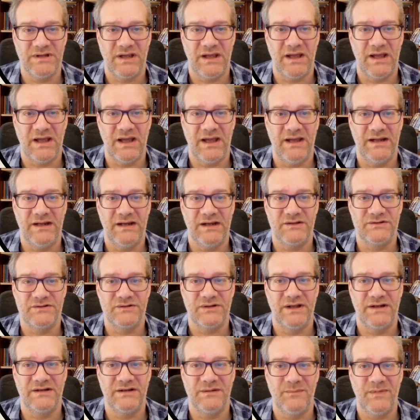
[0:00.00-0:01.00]
I'd also
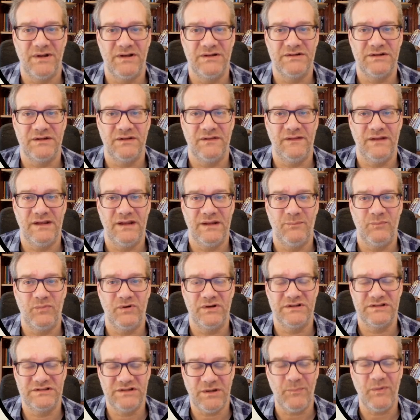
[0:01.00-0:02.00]
like to mention the
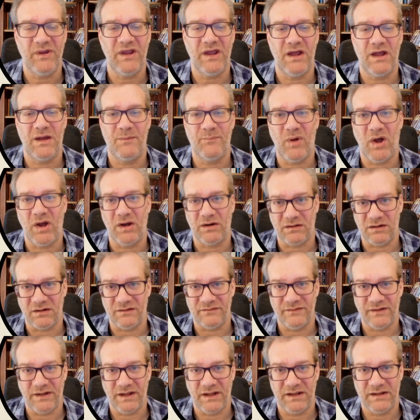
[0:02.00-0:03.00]
Principia
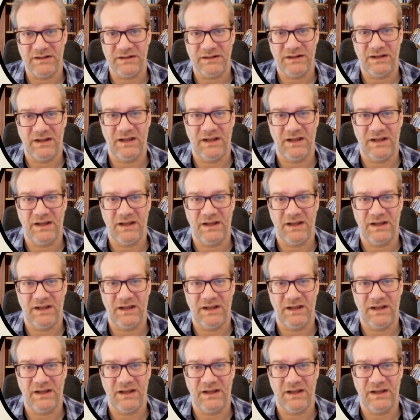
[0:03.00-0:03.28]
Apocrypha,